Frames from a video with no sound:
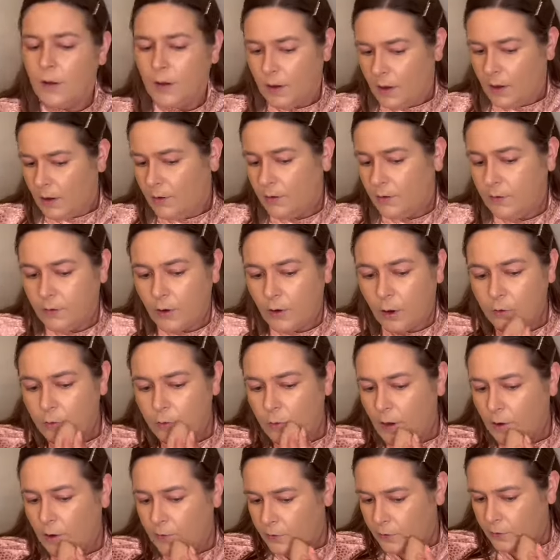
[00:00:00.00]
It also
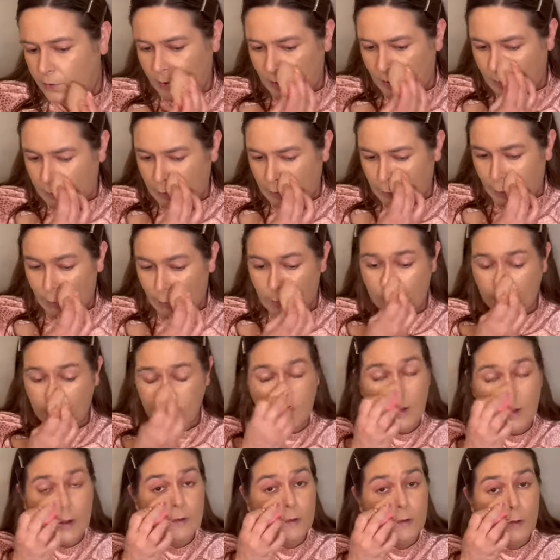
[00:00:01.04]
has, still has a glow, but
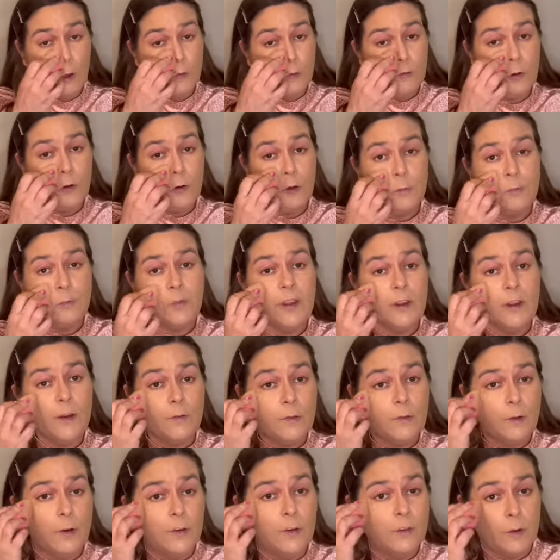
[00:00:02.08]
it also could be, of
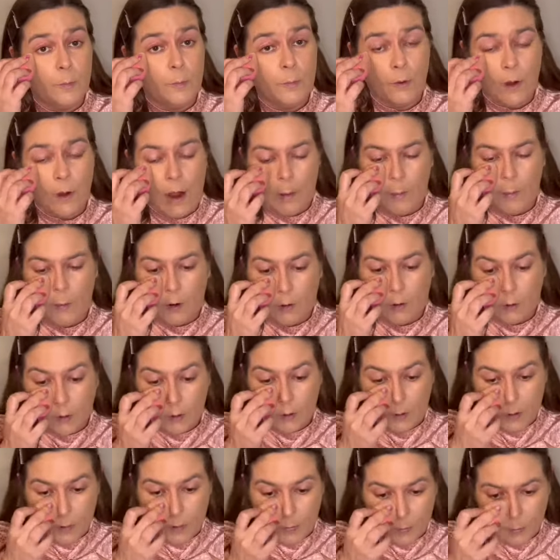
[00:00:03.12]
course, the primer
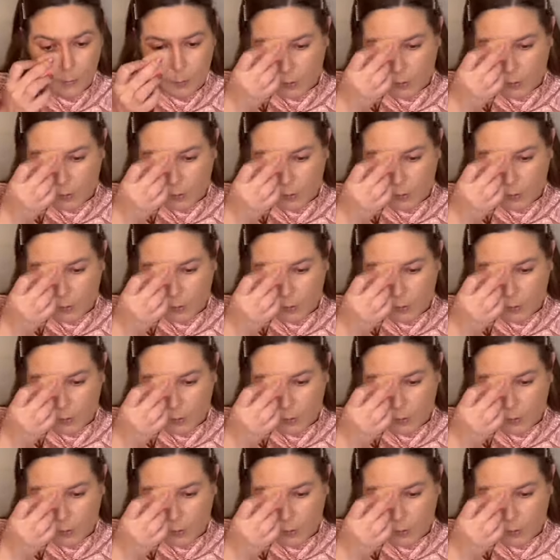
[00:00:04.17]
underneath,